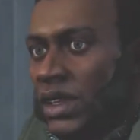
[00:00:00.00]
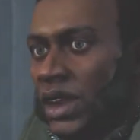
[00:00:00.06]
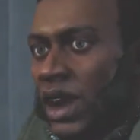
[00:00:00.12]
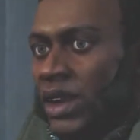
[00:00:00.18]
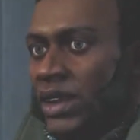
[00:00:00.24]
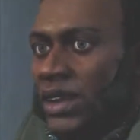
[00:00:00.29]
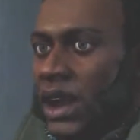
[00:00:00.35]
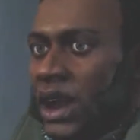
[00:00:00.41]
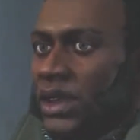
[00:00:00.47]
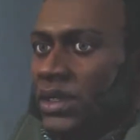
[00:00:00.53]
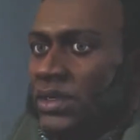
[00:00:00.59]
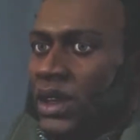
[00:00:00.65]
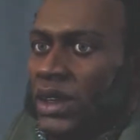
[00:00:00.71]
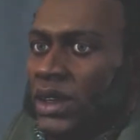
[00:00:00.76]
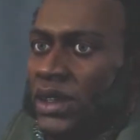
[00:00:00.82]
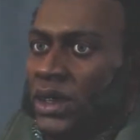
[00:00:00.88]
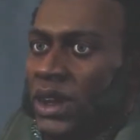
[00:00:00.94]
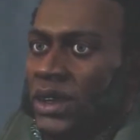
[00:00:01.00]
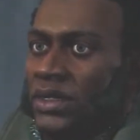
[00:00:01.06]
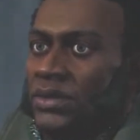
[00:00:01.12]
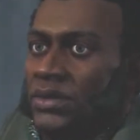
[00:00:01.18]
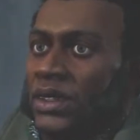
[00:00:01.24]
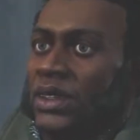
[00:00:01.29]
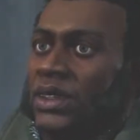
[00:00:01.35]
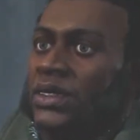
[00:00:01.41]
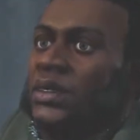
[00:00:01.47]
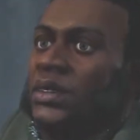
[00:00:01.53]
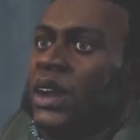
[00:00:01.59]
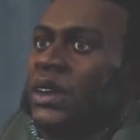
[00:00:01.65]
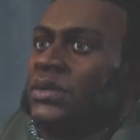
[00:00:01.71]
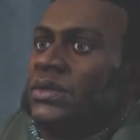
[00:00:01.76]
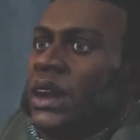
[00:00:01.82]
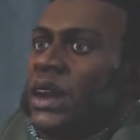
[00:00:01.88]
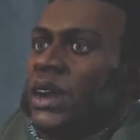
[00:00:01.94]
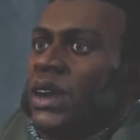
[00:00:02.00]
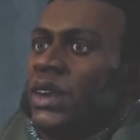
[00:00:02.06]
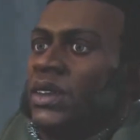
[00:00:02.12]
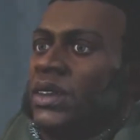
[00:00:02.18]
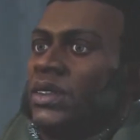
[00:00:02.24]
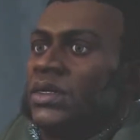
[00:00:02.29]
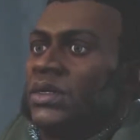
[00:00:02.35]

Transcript: There's a sack of potatoes in the basement of the manor.